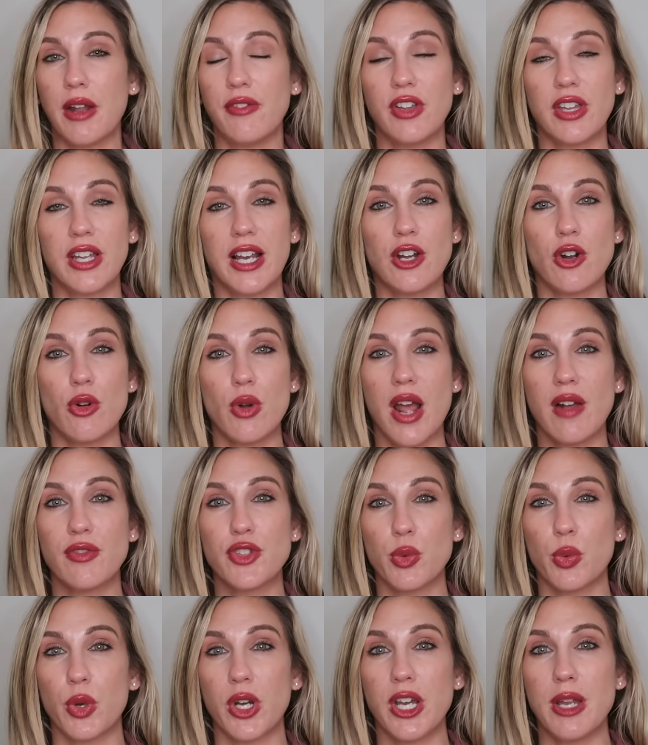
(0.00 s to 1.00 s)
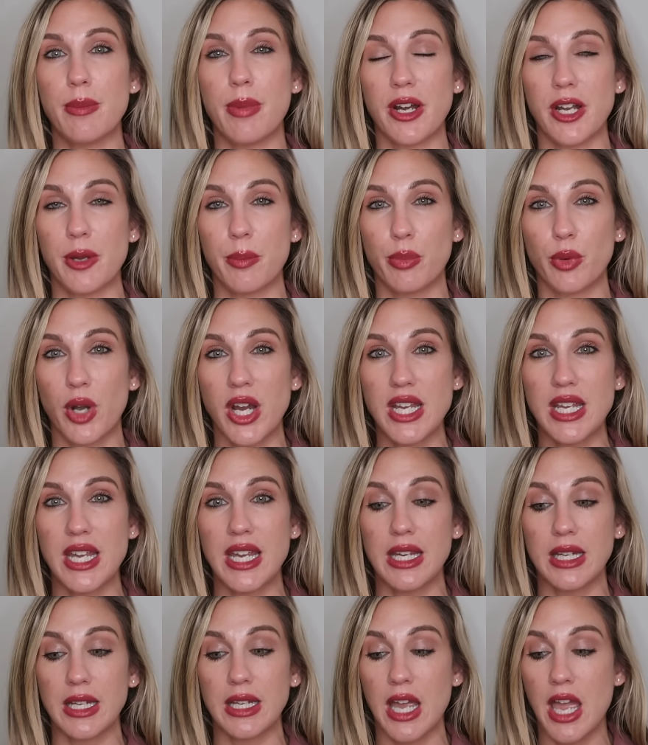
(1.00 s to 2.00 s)
I feel like I don't have to worry about it
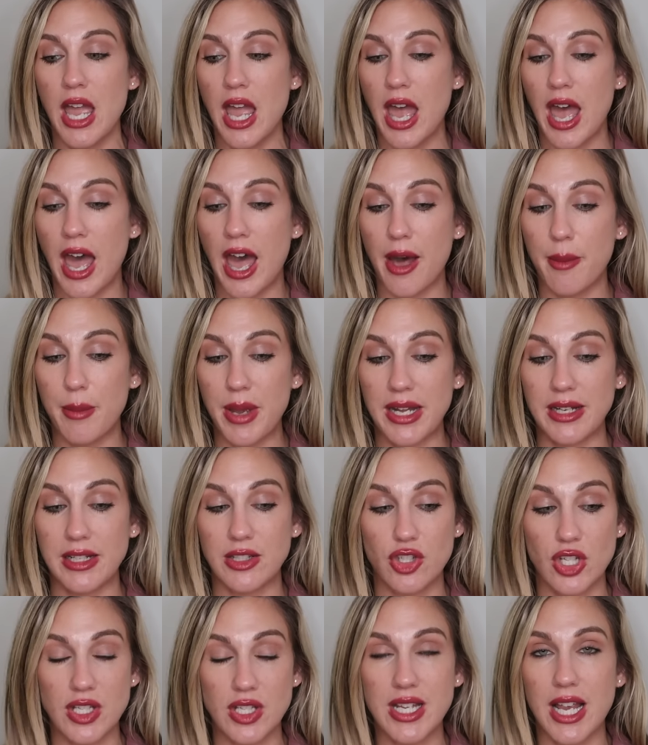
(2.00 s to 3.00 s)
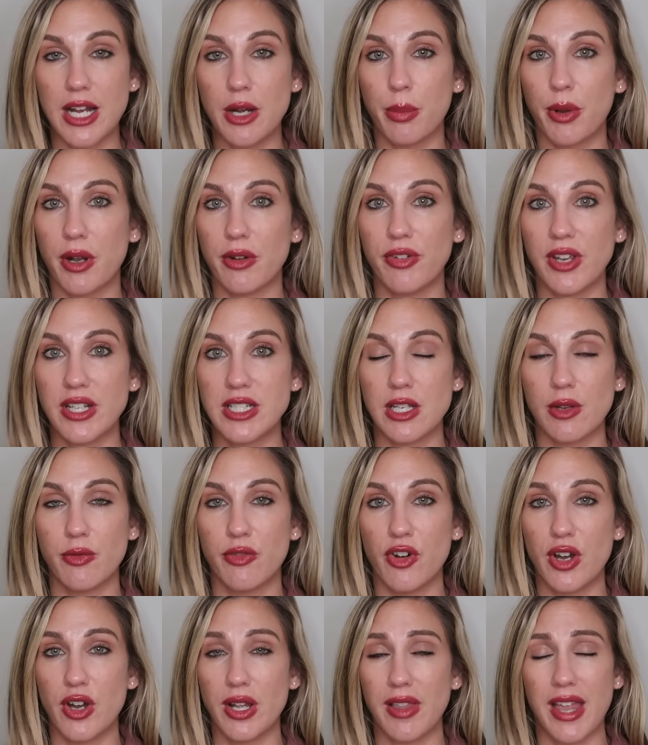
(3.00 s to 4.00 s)
breaking, and it's just kind of perfect to
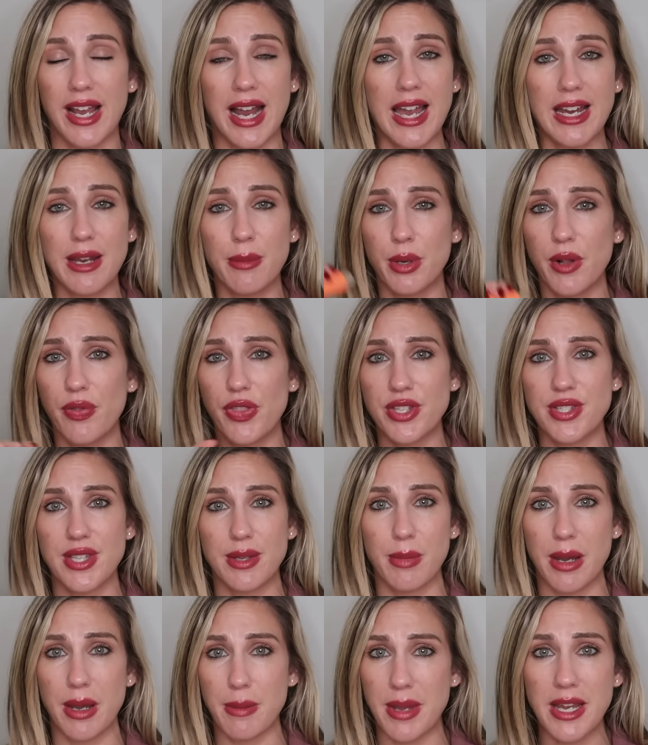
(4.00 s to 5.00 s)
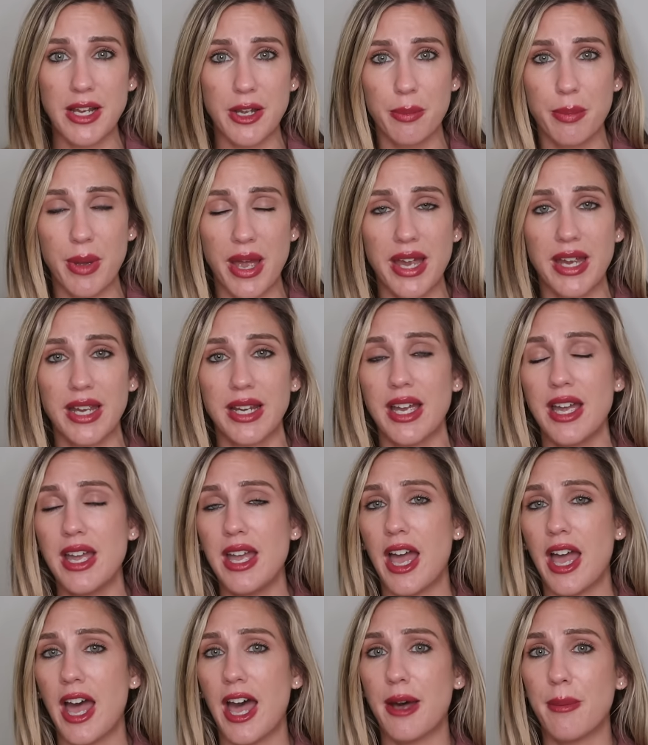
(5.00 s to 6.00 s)
put, like I can put this in my makeup bag,
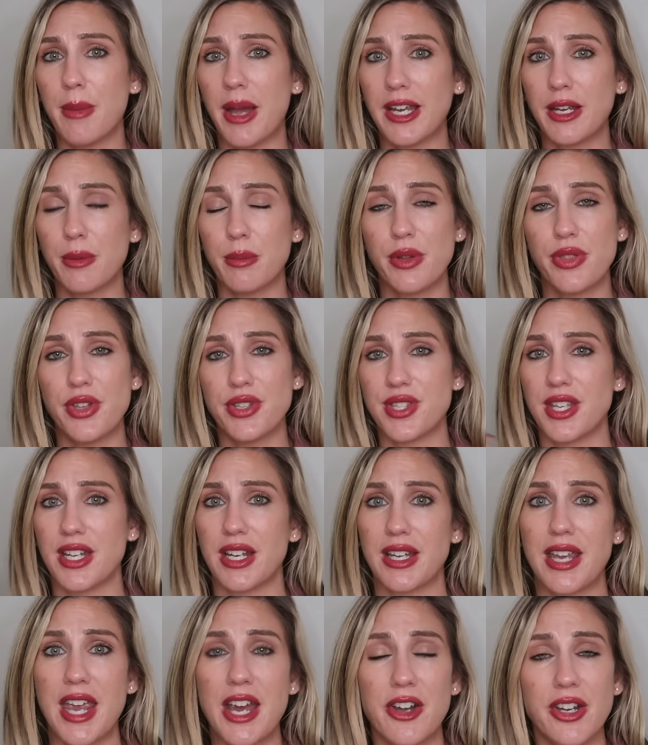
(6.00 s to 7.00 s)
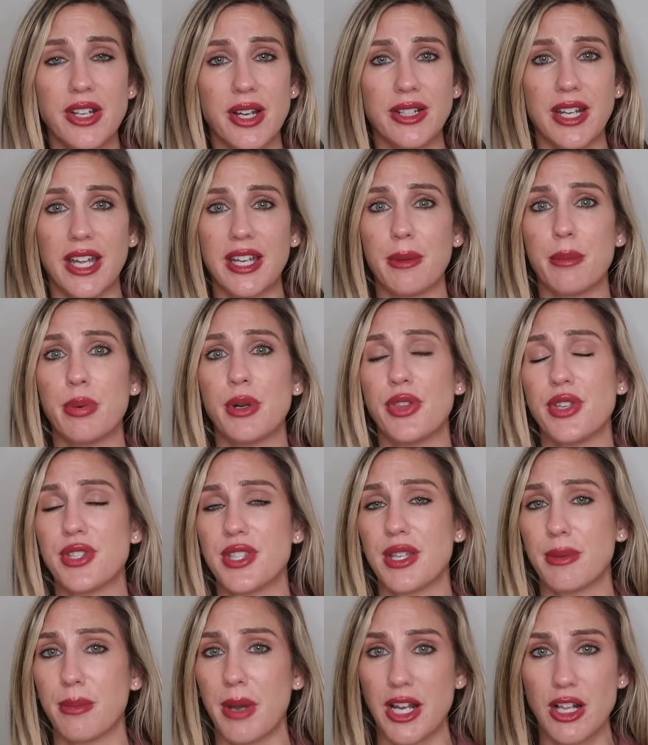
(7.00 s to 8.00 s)
I can put this in a carry-on, I can put
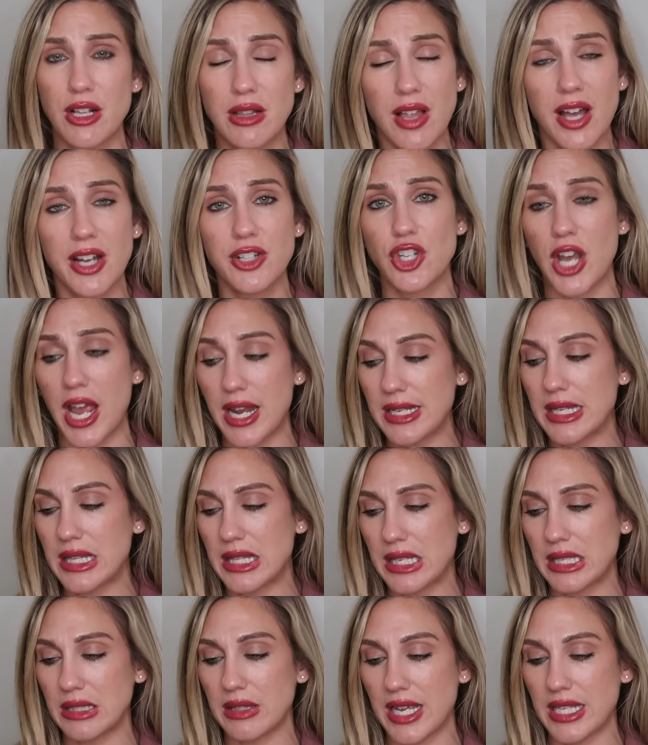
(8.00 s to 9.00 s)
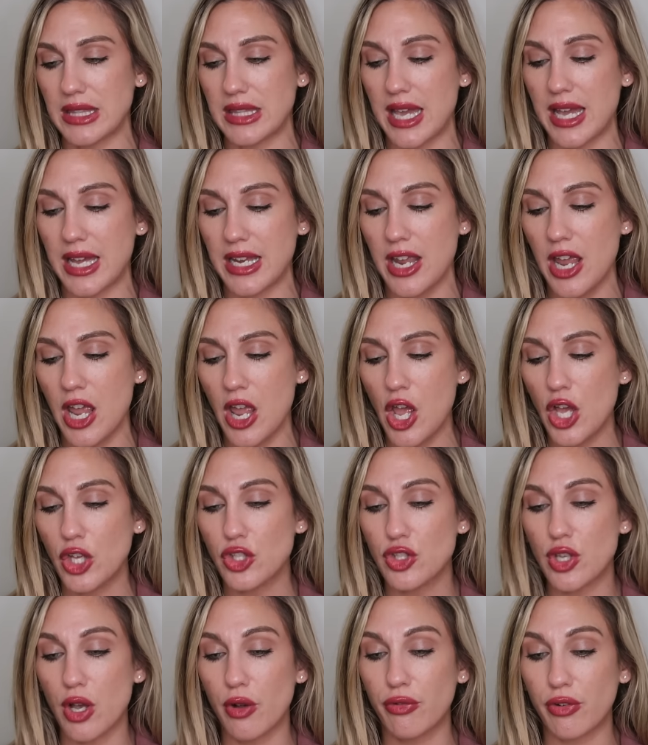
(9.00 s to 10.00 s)
this in my clutch, anything like that.
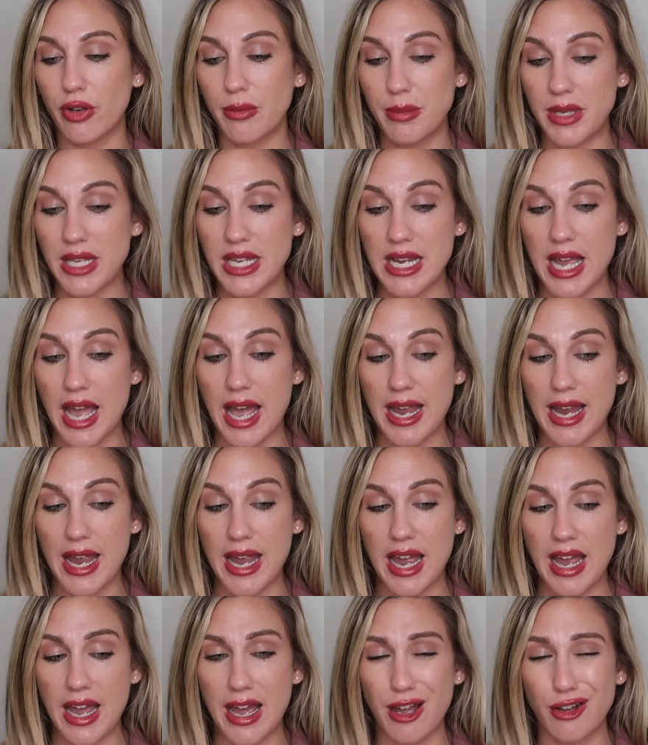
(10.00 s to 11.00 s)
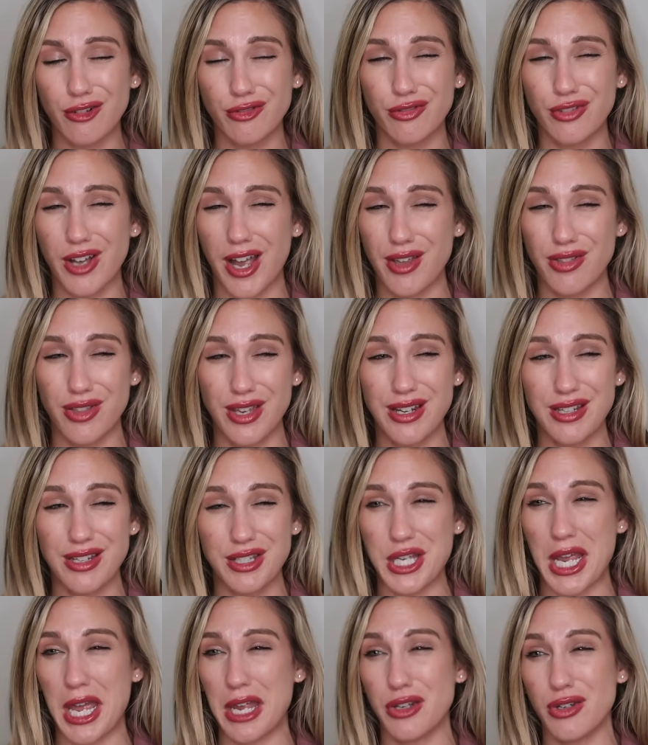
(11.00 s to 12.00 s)
So for me, I have, I think,
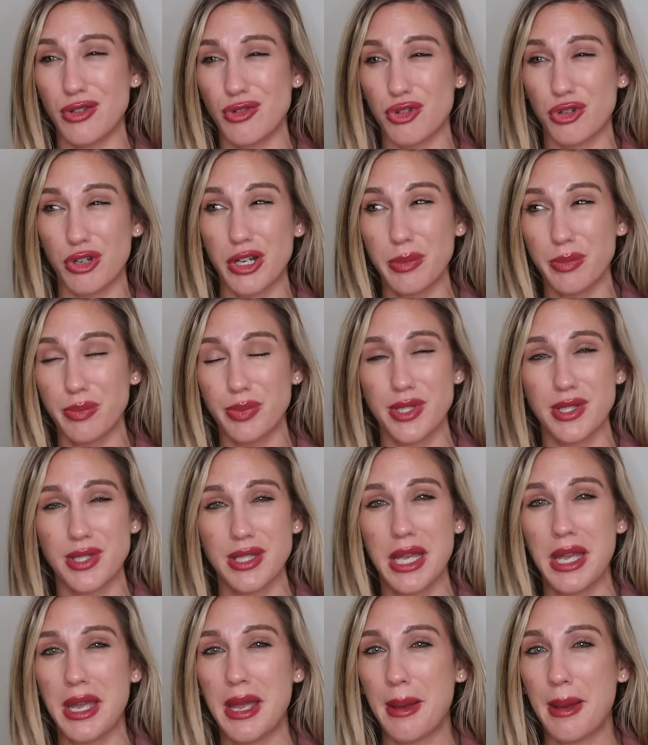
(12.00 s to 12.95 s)
10 trips